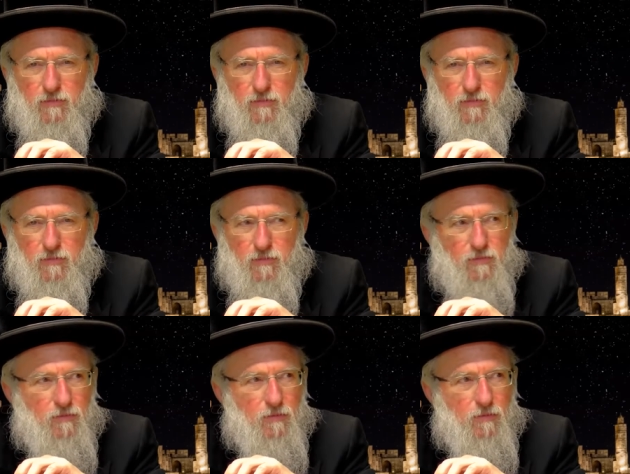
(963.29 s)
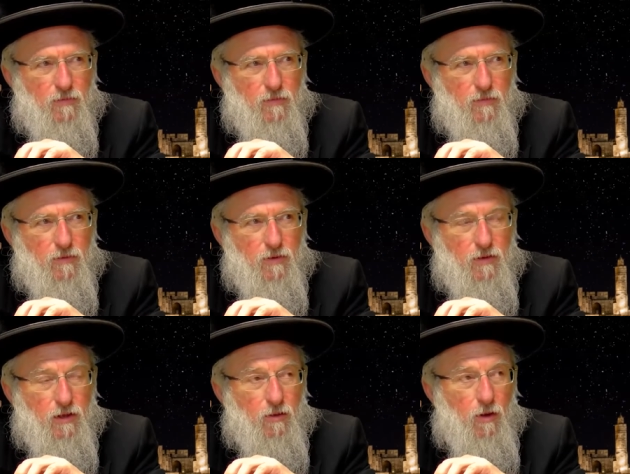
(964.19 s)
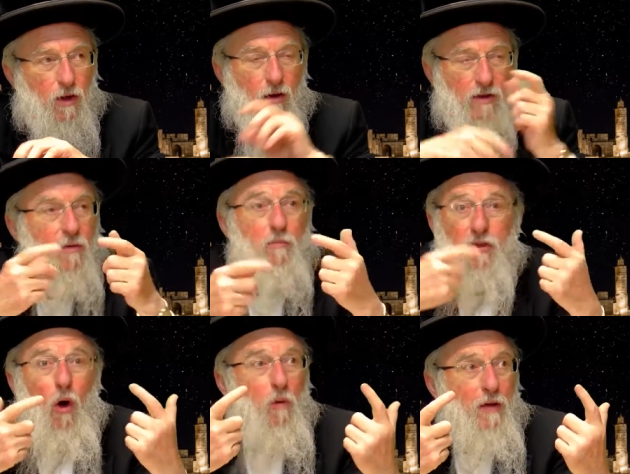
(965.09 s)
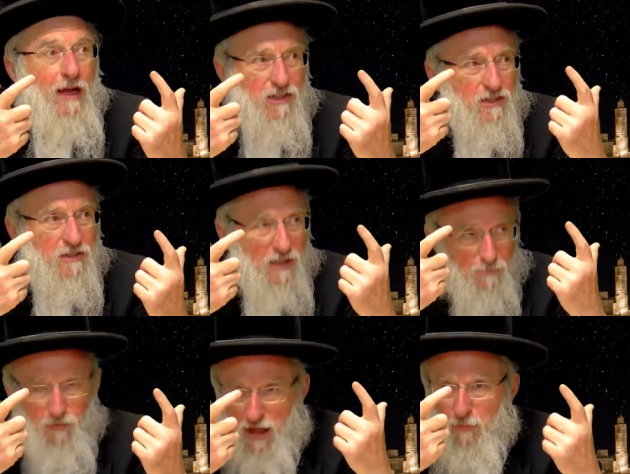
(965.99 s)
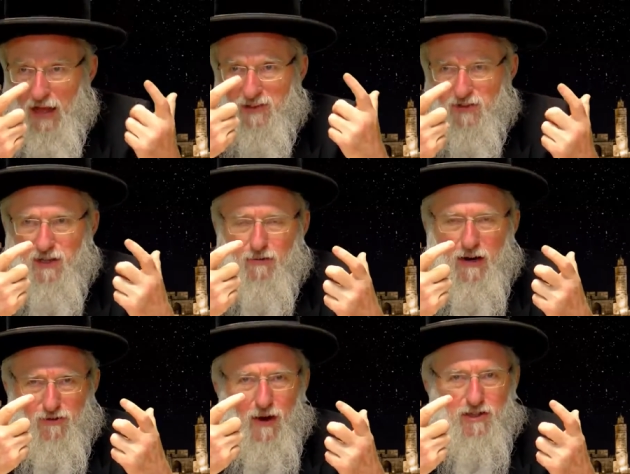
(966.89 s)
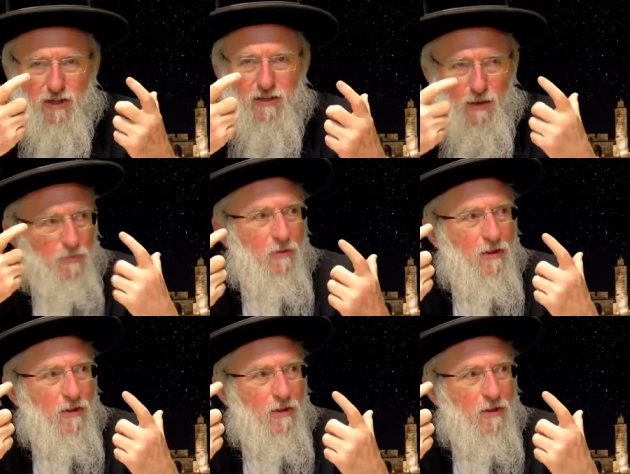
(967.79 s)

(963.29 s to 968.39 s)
Took her daughter. But the whole page, keep. That's the right direction. Keep.